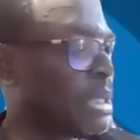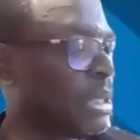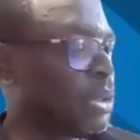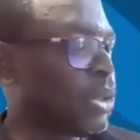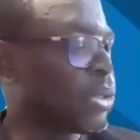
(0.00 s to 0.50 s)

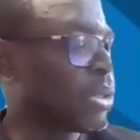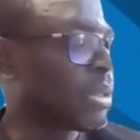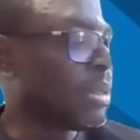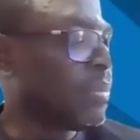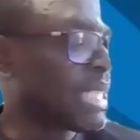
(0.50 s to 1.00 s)
North
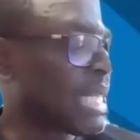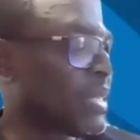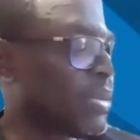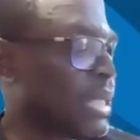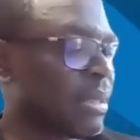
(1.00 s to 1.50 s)

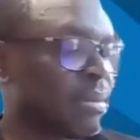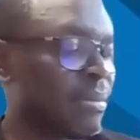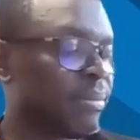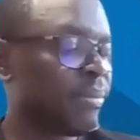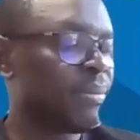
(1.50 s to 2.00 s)
Macedonia.
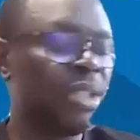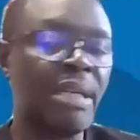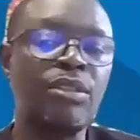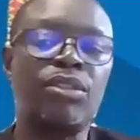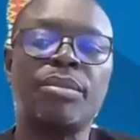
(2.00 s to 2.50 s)
You
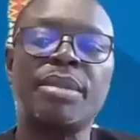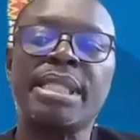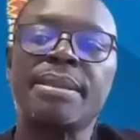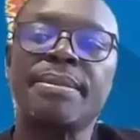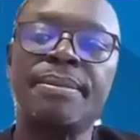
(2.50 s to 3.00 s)
have the floor,
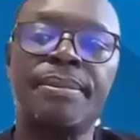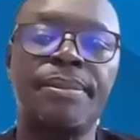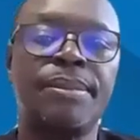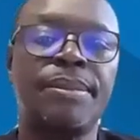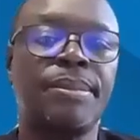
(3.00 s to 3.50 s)
please.
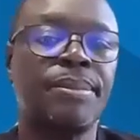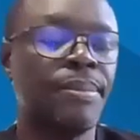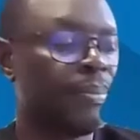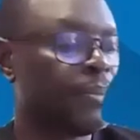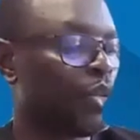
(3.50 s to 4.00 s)

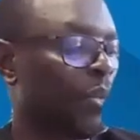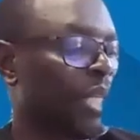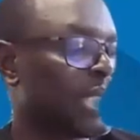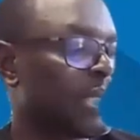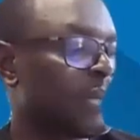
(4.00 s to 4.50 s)
2
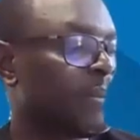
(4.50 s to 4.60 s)
minutes.